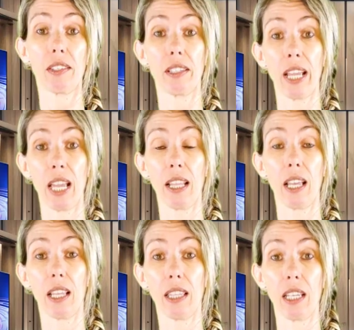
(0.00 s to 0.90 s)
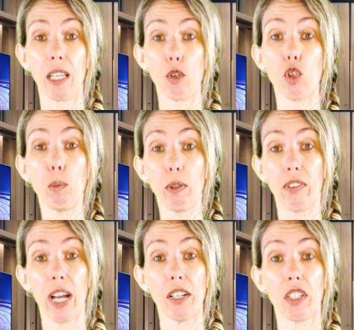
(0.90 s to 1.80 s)
then the
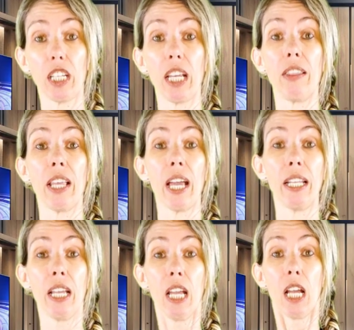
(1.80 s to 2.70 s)
supervisor can then